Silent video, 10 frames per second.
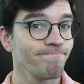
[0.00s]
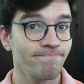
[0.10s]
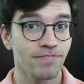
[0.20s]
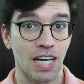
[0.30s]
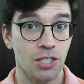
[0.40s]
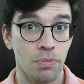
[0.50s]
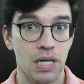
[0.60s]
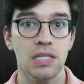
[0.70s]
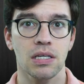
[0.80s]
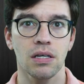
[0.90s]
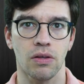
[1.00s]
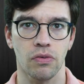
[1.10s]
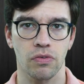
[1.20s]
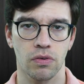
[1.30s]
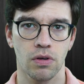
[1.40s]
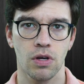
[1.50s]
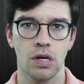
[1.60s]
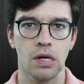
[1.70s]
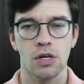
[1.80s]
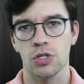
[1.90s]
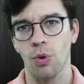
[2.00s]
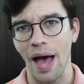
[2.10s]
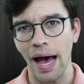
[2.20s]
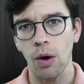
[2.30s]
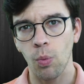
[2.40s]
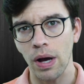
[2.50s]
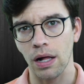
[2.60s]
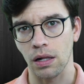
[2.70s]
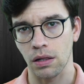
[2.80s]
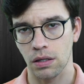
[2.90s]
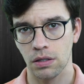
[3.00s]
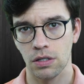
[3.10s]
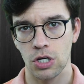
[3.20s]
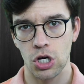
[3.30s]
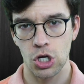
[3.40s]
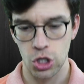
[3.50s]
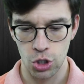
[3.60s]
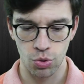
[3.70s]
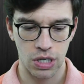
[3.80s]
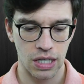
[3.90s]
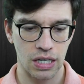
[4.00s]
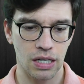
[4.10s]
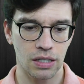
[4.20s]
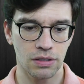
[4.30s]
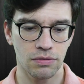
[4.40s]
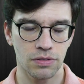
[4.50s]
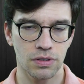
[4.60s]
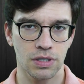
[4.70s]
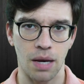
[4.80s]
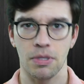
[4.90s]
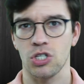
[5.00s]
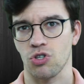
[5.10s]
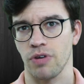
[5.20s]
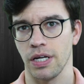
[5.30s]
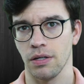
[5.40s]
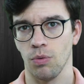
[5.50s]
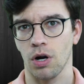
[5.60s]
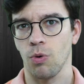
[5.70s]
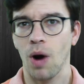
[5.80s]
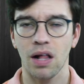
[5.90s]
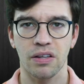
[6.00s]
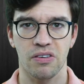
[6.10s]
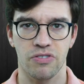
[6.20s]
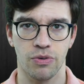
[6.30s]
Not too many skills. So how well you can demonstrate what qualities you